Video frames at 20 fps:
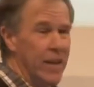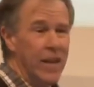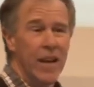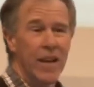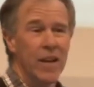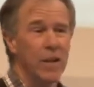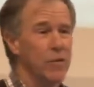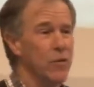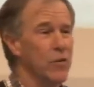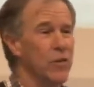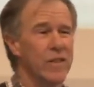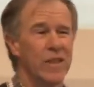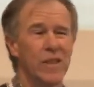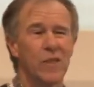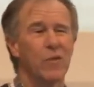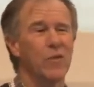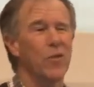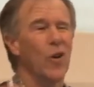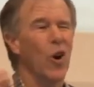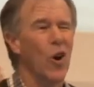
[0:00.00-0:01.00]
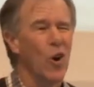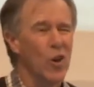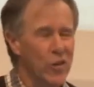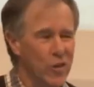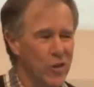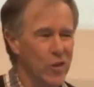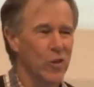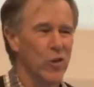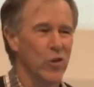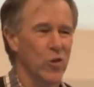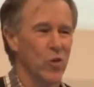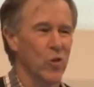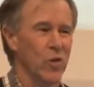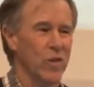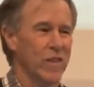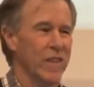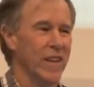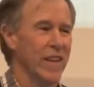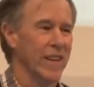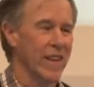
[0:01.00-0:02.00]
And again, of course, that's far too
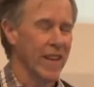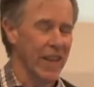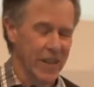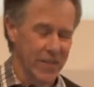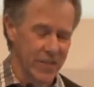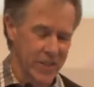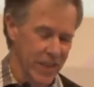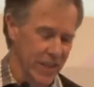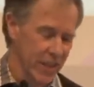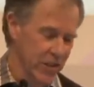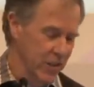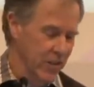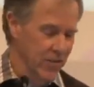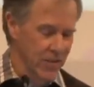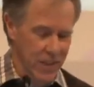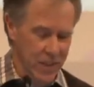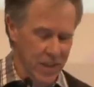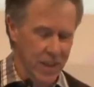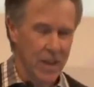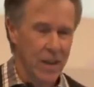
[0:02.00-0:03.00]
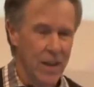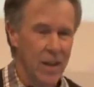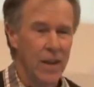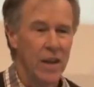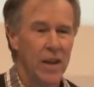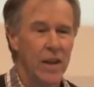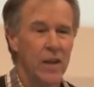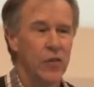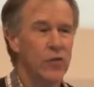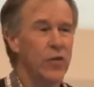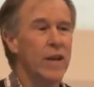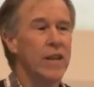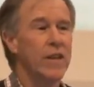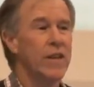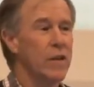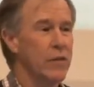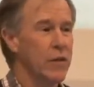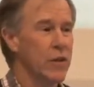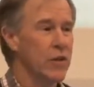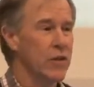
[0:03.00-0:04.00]
short to get an adaptation, but it's really
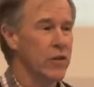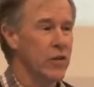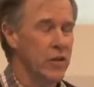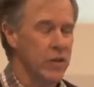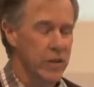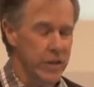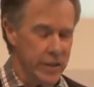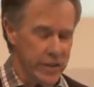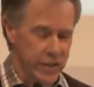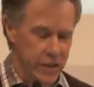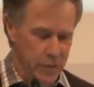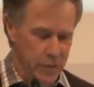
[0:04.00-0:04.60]
difficult to do these